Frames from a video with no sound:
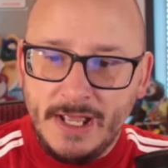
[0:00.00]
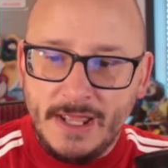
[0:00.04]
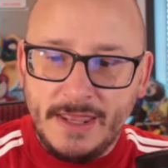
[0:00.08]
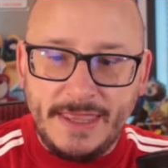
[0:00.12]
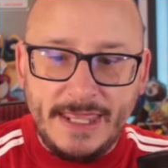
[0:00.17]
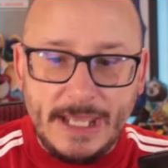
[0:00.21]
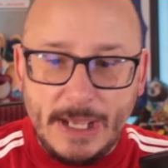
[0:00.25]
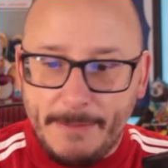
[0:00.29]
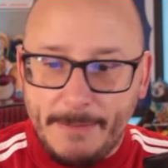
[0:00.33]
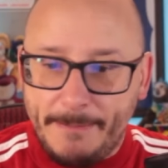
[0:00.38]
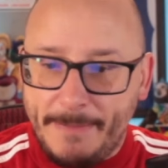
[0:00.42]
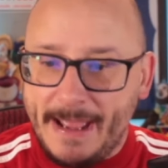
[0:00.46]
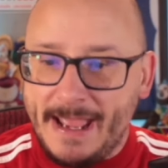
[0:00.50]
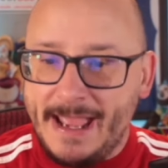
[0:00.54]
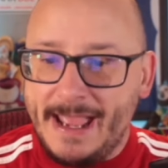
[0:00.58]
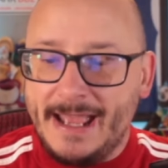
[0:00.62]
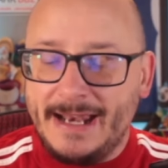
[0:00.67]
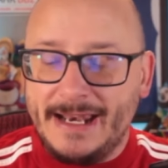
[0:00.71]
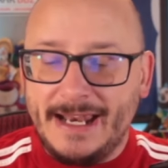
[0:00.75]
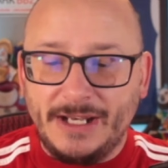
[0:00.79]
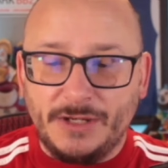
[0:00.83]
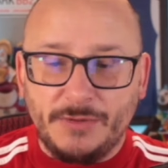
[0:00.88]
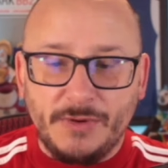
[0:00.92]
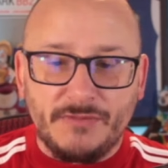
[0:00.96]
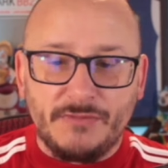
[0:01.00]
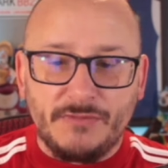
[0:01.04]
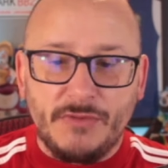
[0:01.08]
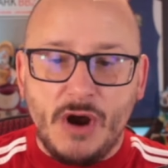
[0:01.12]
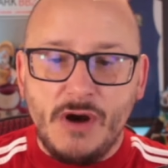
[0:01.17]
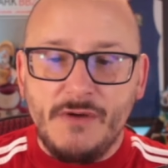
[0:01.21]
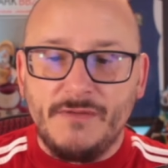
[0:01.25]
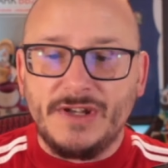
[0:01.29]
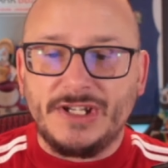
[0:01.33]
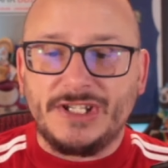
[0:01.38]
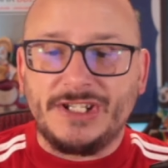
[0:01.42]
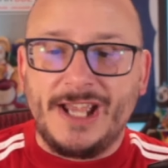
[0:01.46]
Theo Bear, linked with
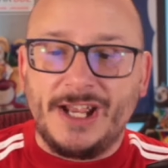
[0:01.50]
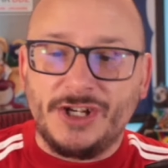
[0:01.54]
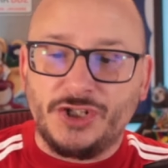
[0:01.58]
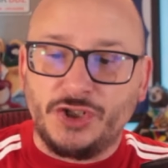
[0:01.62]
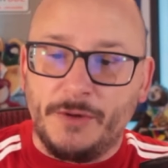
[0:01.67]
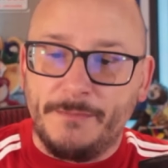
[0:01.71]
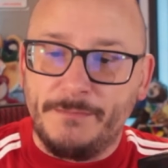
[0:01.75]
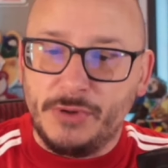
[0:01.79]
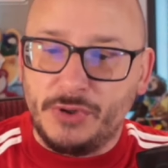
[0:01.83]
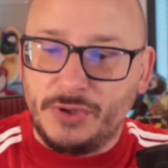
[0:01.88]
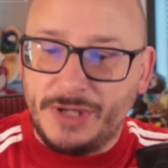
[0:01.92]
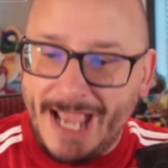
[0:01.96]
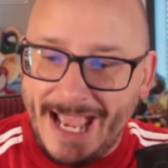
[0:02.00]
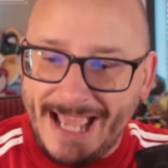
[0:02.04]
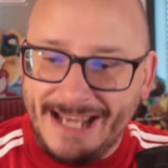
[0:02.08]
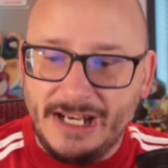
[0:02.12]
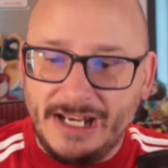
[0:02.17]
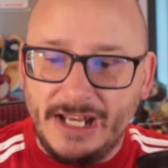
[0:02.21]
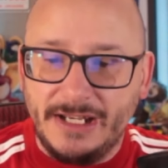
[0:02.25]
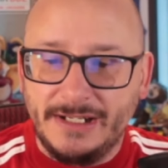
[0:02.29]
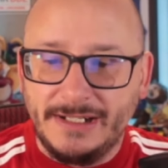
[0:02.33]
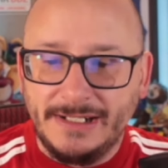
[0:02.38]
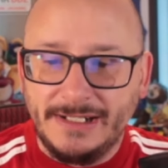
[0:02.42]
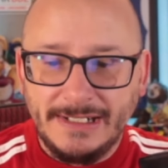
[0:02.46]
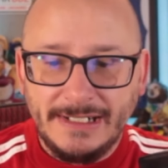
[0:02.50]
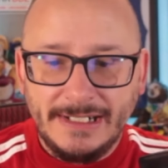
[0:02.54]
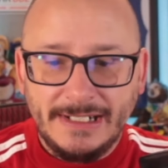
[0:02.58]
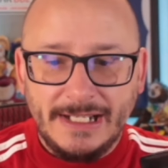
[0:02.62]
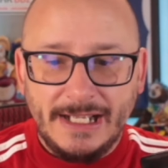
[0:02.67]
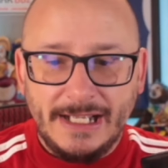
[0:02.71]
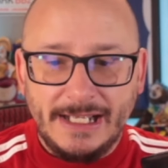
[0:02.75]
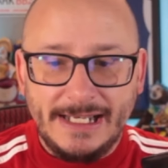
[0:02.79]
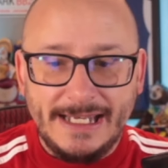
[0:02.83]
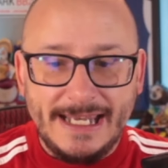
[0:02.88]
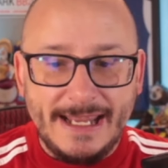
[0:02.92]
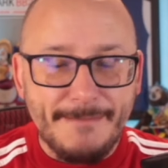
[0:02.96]
Rovers, Tajon Buchanan,
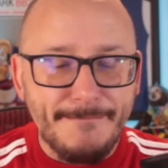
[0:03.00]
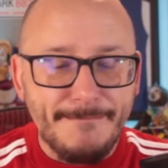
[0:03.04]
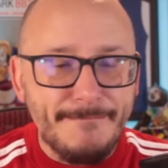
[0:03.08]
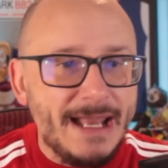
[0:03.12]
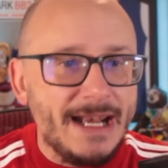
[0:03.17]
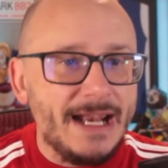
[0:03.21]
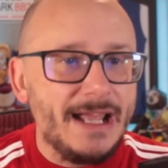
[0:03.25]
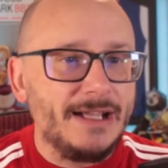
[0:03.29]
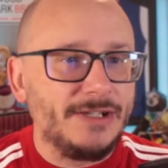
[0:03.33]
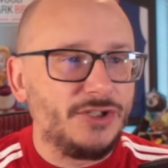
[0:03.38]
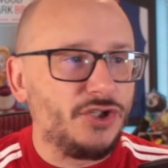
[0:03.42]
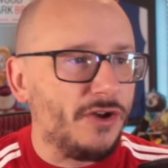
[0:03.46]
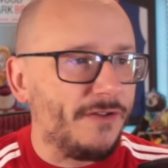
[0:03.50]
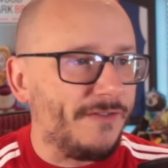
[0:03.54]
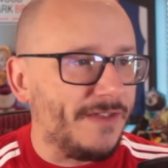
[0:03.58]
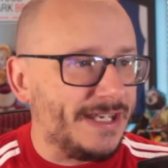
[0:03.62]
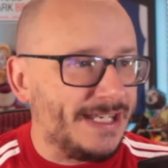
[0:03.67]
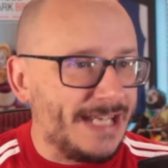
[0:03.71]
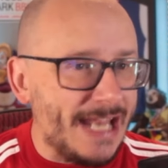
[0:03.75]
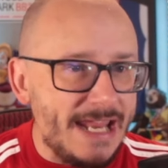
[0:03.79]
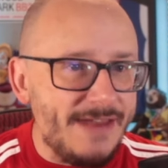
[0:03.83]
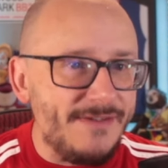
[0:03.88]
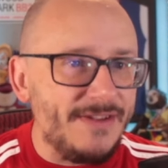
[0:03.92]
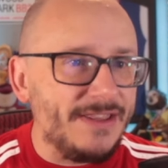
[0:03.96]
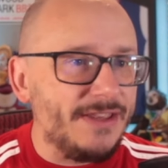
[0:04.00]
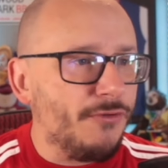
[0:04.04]
uh, Liam Miller, Jonathan David.